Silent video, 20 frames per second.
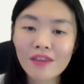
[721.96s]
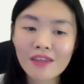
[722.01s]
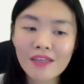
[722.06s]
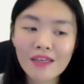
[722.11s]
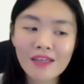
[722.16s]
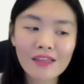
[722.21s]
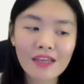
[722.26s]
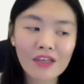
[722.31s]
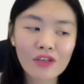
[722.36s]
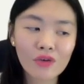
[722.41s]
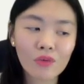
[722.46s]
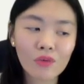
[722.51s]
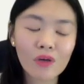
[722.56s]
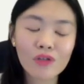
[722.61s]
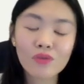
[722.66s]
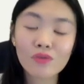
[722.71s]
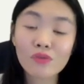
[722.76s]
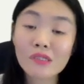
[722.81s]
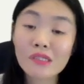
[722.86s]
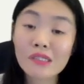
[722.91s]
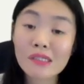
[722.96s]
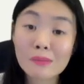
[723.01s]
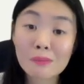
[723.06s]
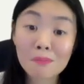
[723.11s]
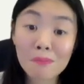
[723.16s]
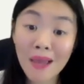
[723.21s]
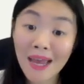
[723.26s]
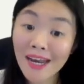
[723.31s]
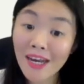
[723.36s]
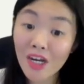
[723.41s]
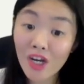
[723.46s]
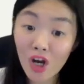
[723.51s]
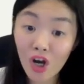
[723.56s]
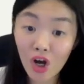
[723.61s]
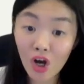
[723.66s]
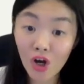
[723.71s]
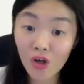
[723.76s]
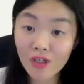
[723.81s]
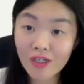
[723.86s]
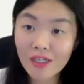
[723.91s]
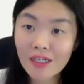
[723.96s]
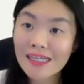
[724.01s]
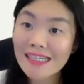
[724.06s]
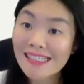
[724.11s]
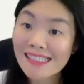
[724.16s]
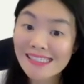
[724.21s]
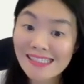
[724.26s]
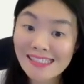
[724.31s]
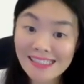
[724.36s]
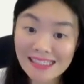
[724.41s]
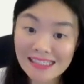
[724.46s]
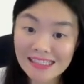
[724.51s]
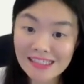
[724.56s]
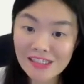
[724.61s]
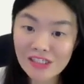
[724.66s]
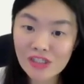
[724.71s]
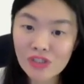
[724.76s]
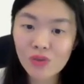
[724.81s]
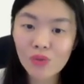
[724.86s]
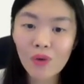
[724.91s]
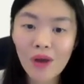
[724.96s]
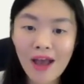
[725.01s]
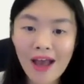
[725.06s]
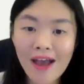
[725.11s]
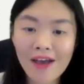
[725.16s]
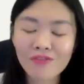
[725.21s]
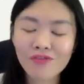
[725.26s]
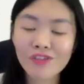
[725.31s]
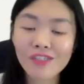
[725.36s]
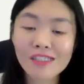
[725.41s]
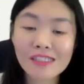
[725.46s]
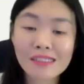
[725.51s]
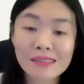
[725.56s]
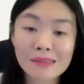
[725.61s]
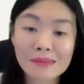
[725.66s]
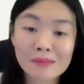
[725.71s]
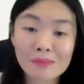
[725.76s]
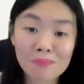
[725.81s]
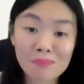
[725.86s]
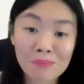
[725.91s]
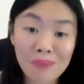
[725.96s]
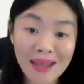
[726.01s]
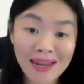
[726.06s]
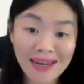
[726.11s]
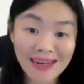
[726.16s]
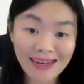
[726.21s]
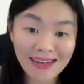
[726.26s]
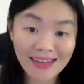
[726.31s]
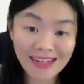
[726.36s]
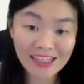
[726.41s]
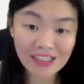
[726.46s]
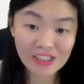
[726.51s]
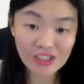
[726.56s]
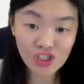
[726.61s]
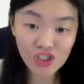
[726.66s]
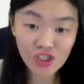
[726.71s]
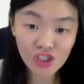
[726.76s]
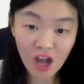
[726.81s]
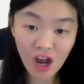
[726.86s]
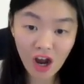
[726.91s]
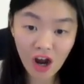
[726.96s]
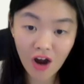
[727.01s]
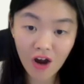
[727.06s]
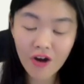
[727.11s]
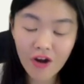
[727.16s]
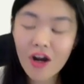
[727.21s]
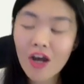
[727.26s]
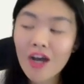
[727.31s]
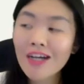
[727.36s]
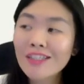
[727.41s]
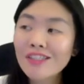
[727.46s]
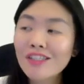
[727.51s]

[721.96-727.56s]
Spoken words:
thing that you want to spend on, since you have to spending star,